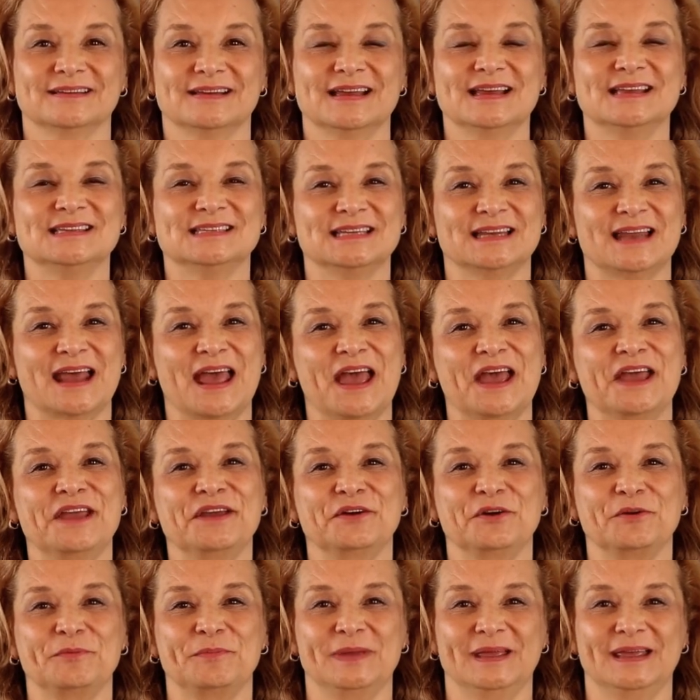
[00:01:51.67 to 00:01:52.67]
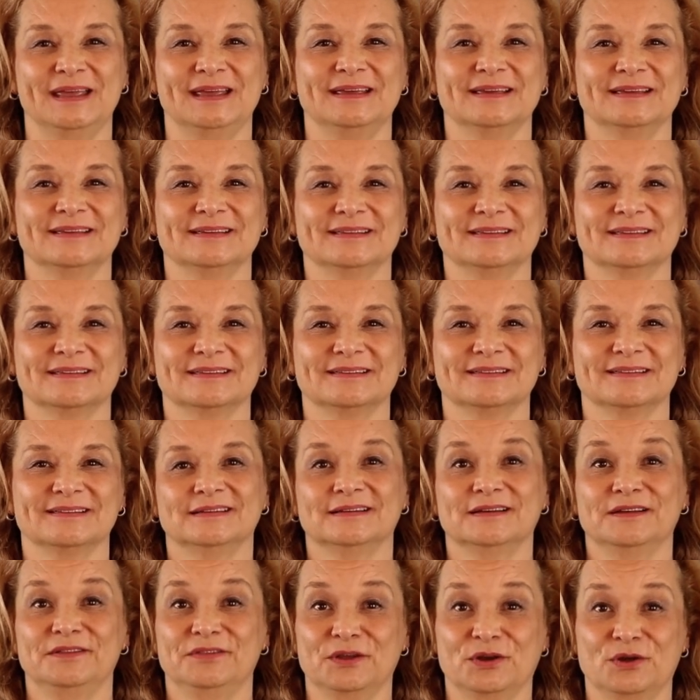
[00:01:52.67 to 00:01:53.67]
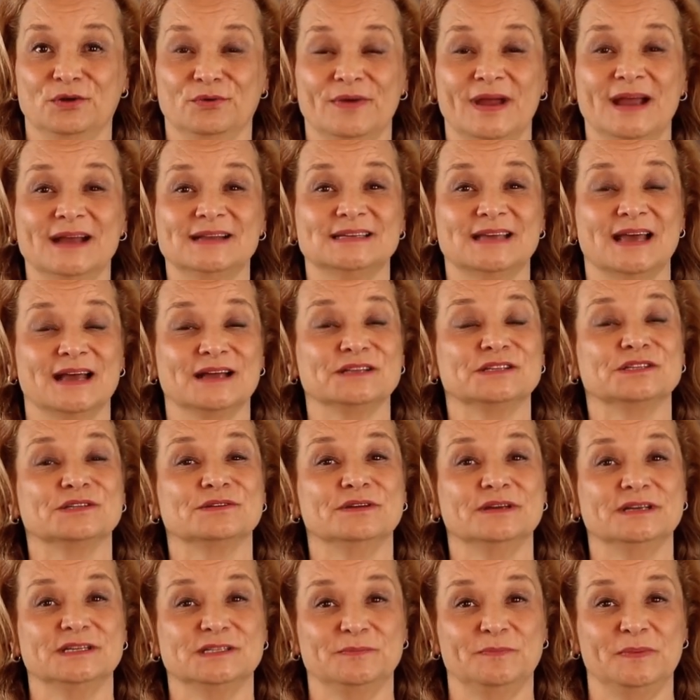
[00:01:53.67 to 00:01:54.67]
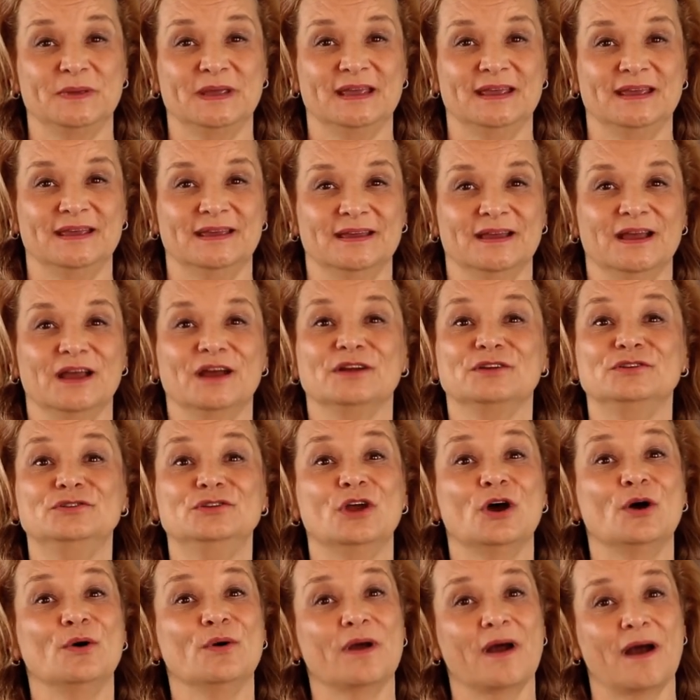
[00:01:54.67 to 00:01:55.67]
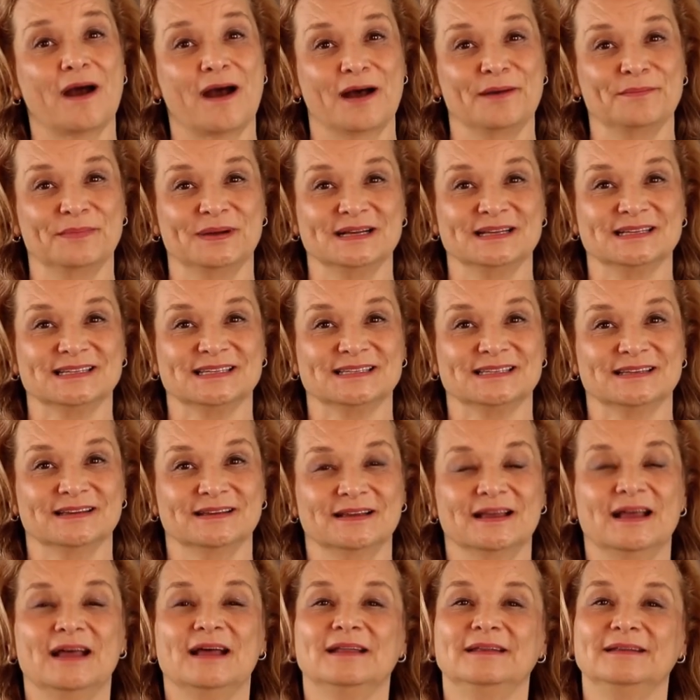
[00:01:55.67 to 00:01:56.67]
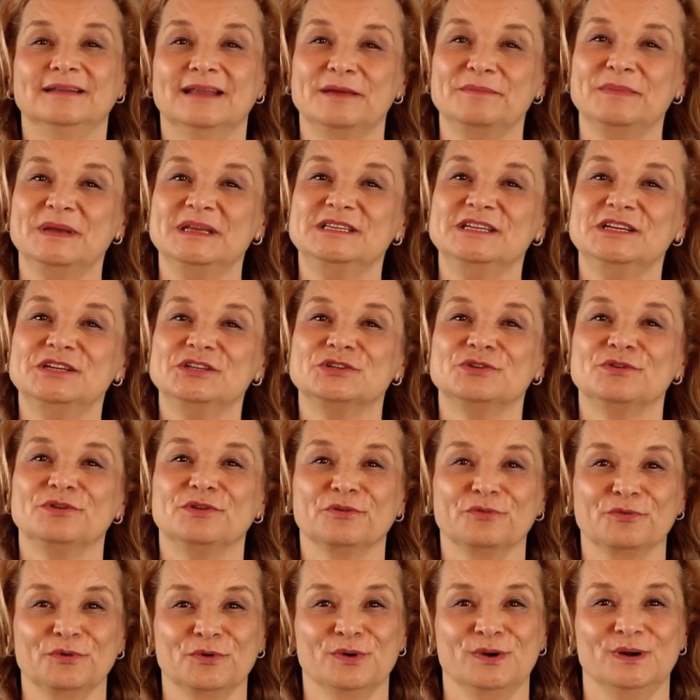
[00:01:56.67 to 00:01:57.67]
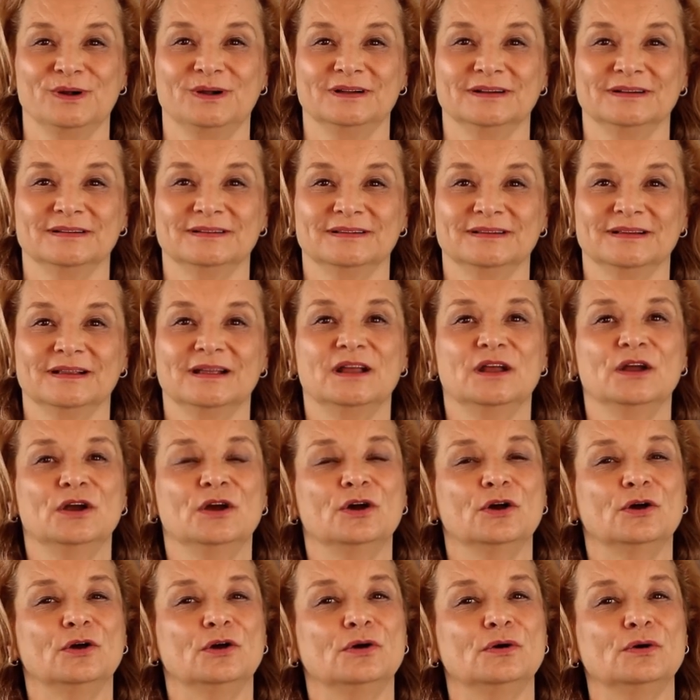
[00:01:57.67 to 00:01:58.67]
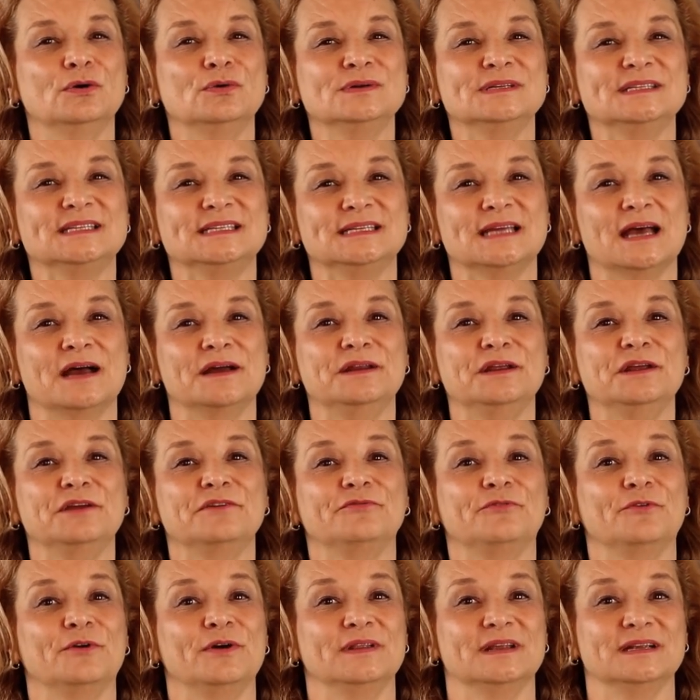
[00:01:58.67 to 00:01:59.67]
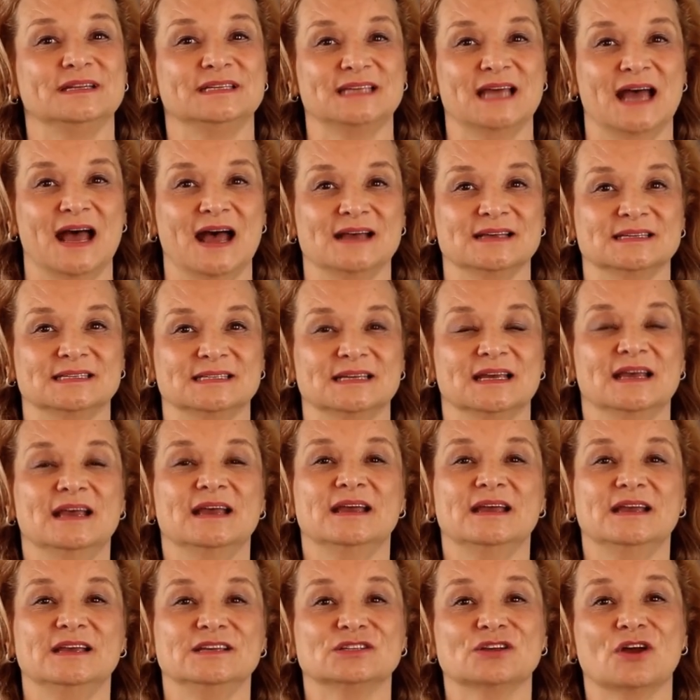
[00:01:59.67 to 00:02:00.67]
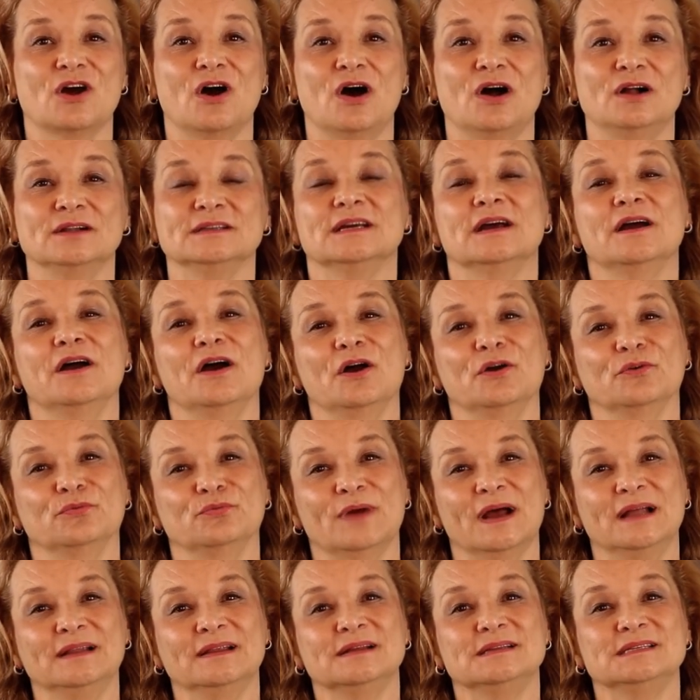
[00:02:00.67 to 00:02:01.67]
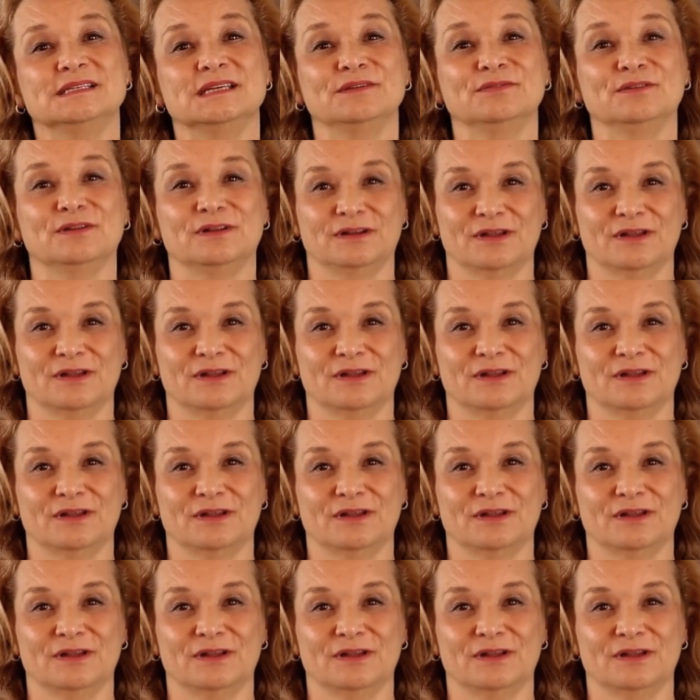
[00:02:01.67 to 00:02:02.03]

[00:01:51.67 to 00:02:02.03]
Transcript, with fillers: Is it A or B? The correct answer is B, no commas. Let me teach you the rule. Who study for the test is called a relative